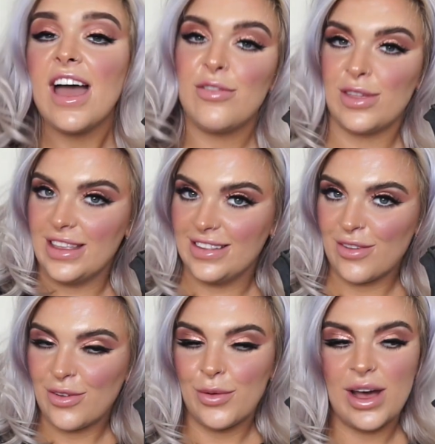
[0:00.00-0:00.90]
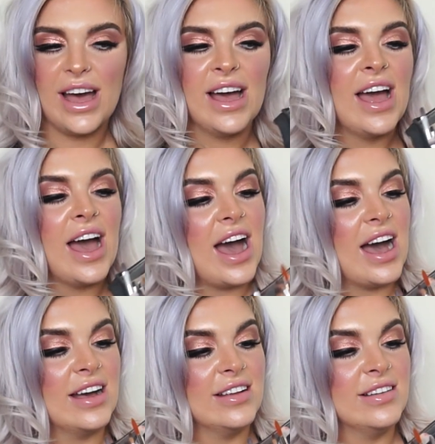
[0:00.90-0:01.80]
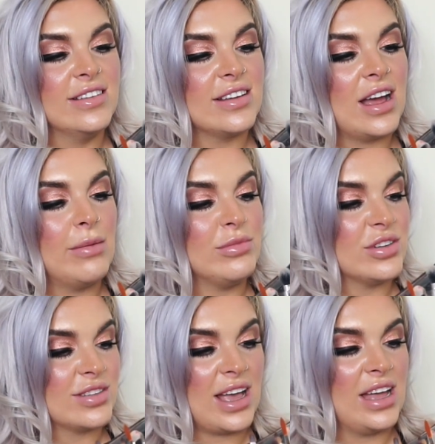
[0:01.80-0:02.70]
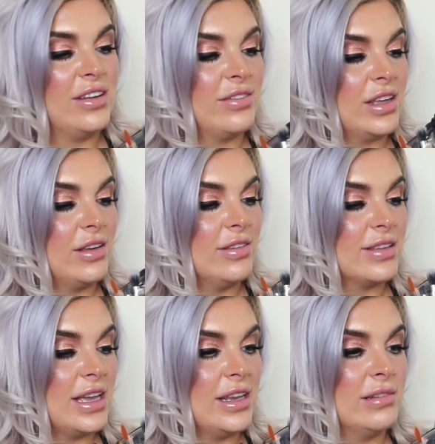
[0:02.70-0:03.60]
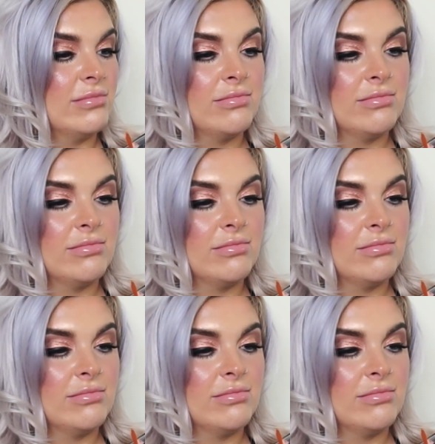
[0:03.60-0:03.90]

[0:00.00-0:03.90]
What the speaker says: everything's everywhere, and I'm just kind of using